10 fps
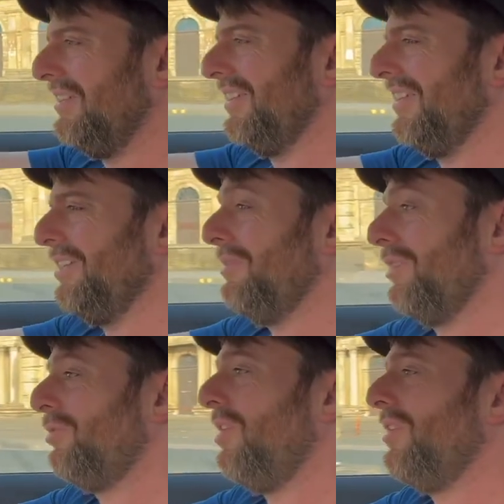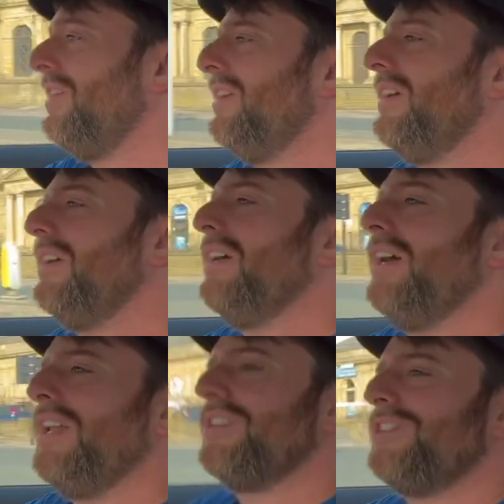and he went, go on.
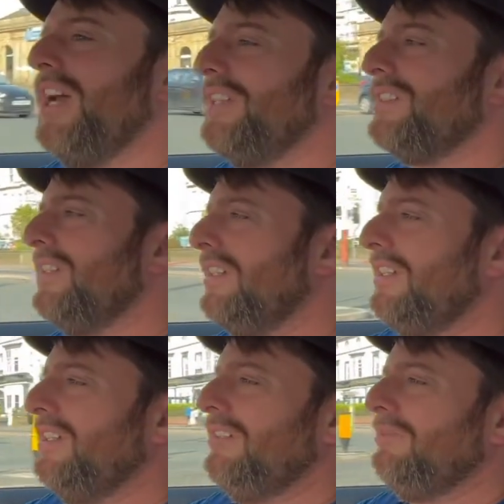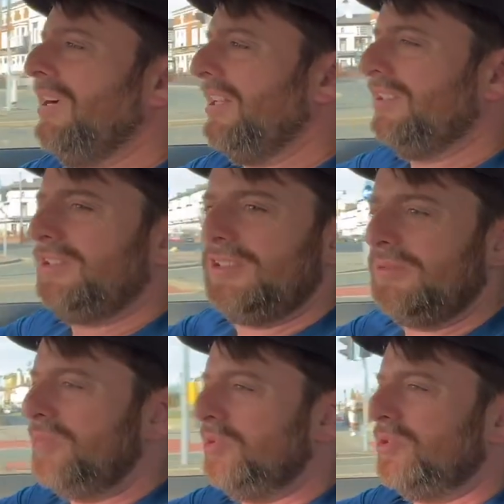And I said, well,
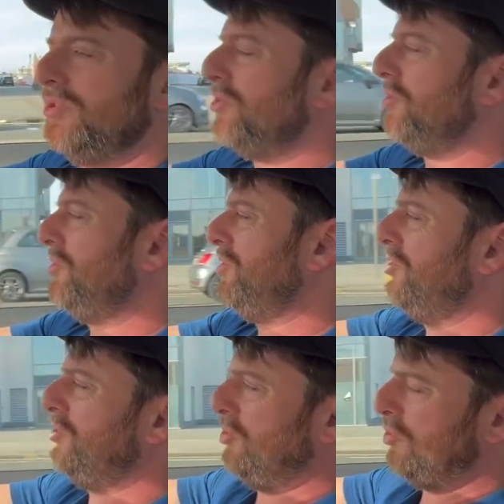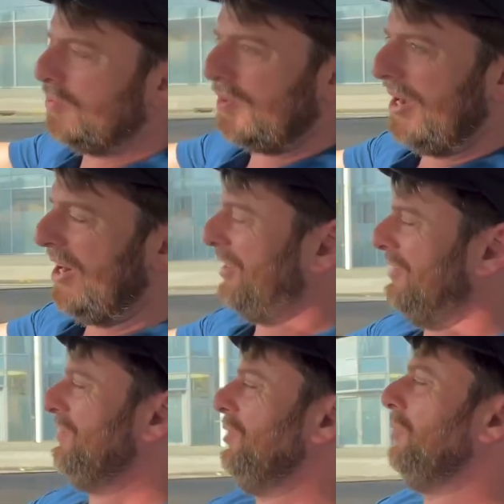I'm using supermarket
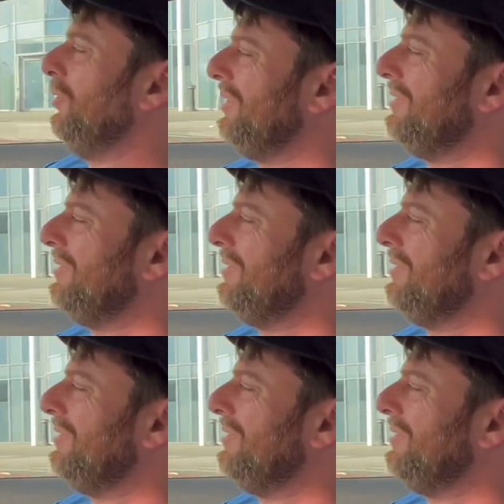fuel,